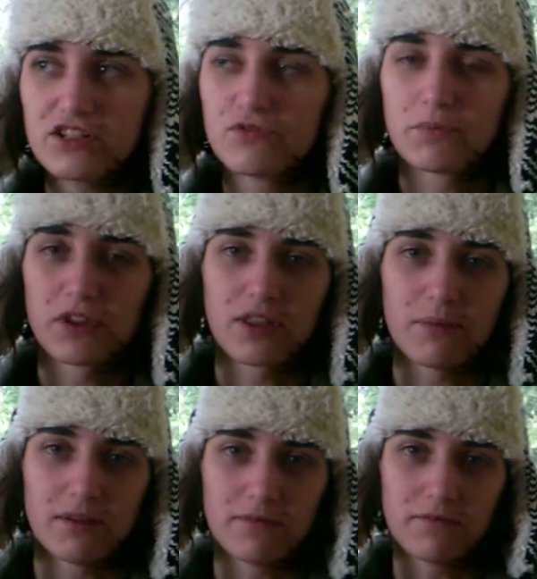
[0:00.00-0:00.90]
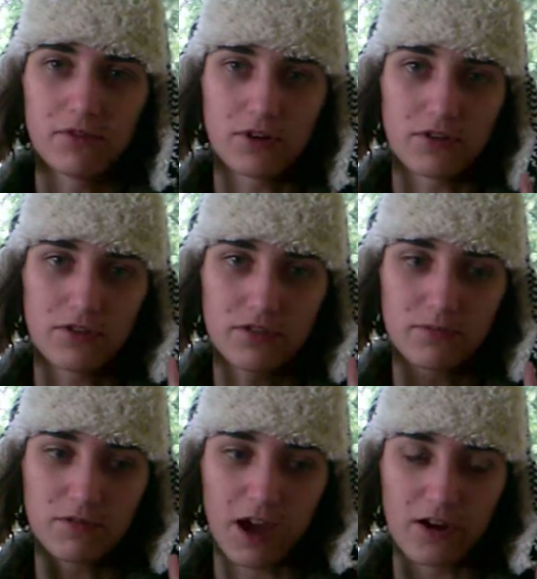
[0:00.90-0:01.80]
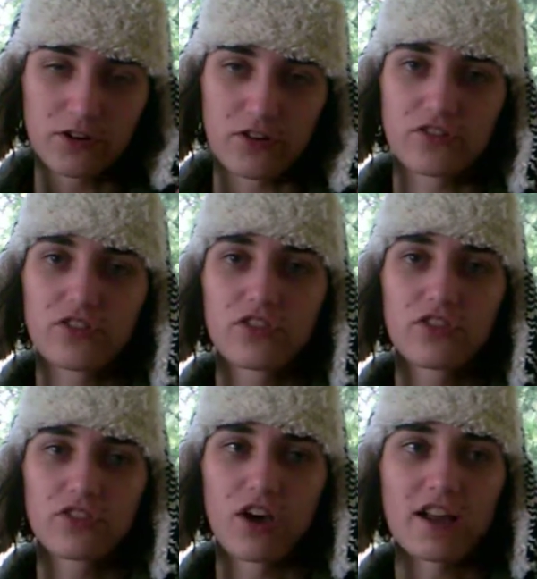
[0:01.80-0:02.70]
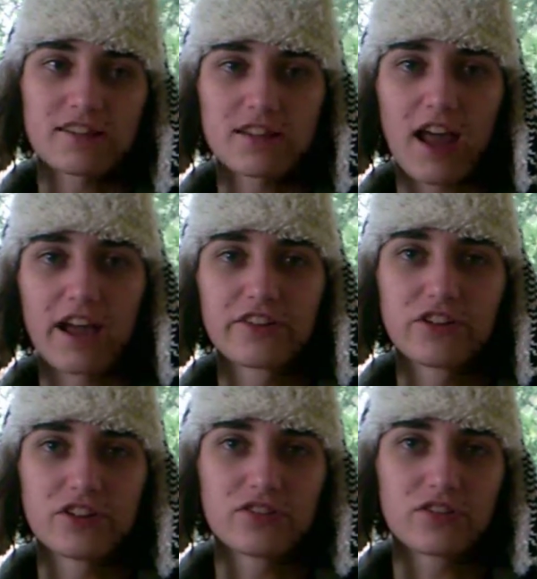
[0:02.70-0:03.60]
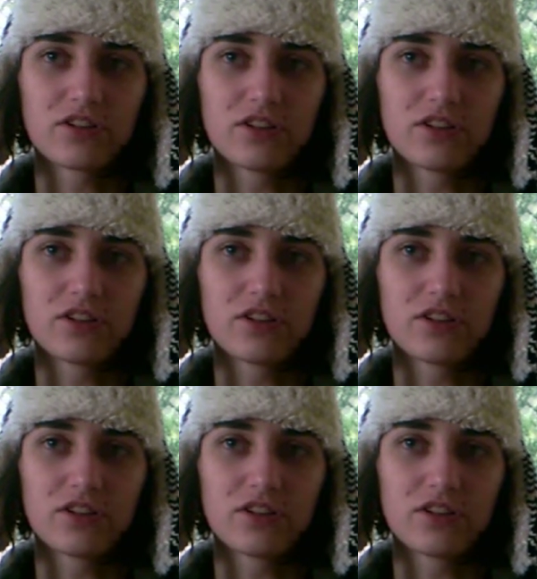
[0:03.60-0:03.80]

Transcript: you would put them in your character's thoughts and actions